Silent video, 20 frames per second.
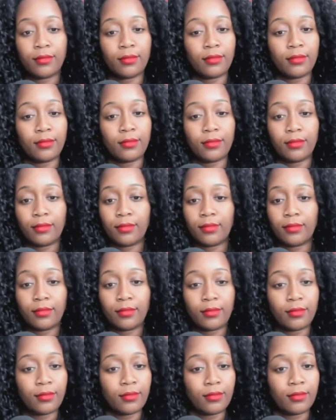
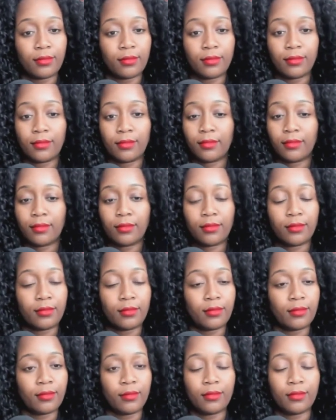
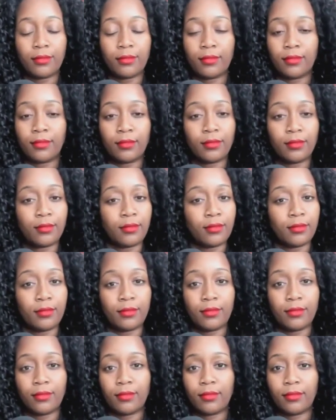
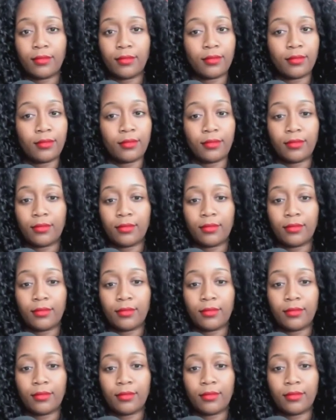[no speech]